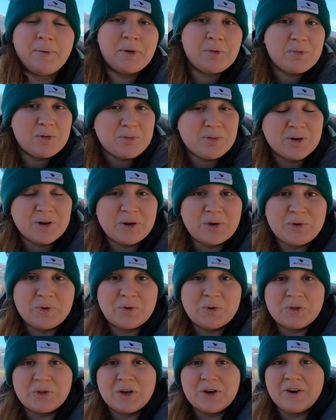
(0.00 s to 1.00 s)
would be pretty
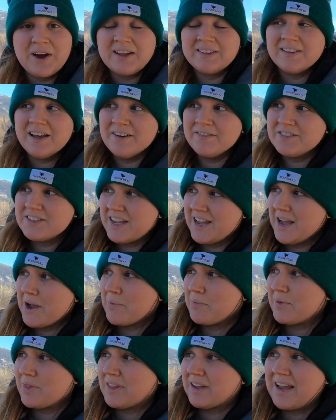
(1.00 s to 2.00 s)
cool, though. I'd love to
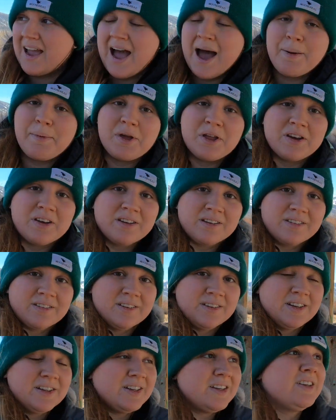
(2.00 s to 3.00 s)
camp in the
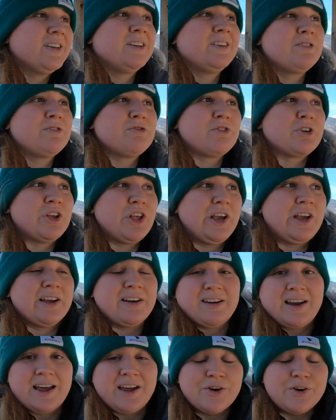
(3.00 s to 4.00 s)
cabin for like a
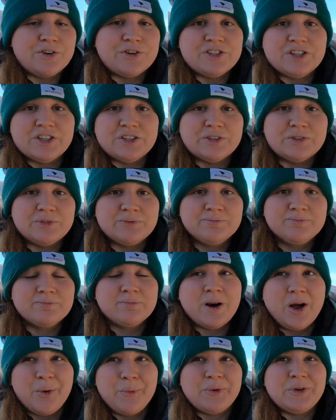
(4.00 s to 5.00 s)
night or two.
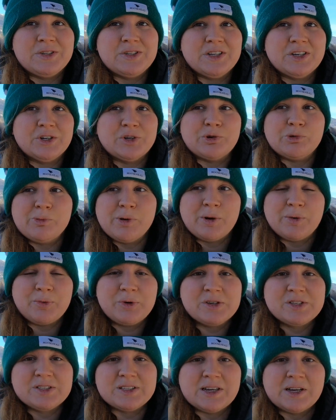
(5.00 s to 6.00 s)
Probably 2, but
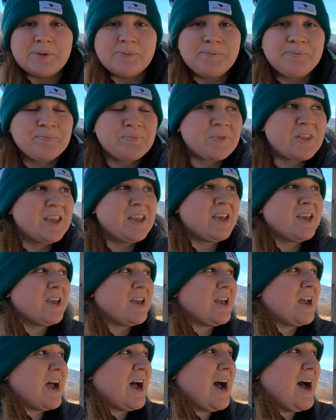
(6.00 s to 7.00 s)
we'll see.
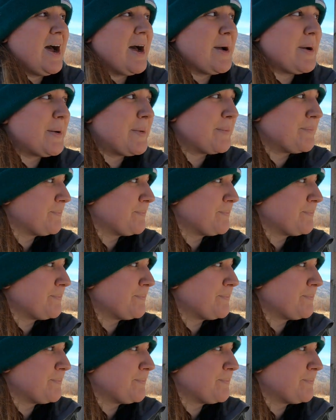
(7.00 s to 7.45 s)
Oh,